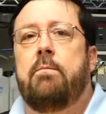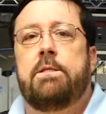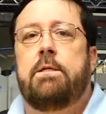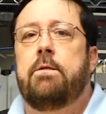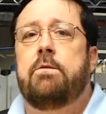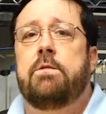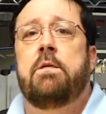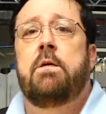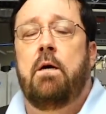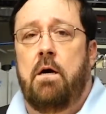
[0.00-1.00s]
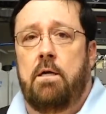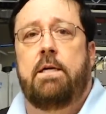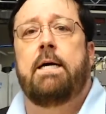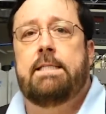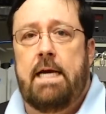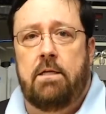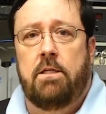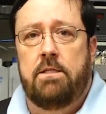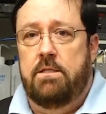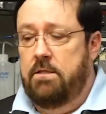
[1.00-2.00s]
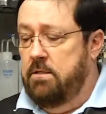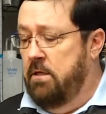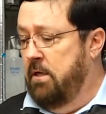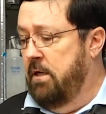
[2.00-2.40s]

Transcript: materials on contact lenses.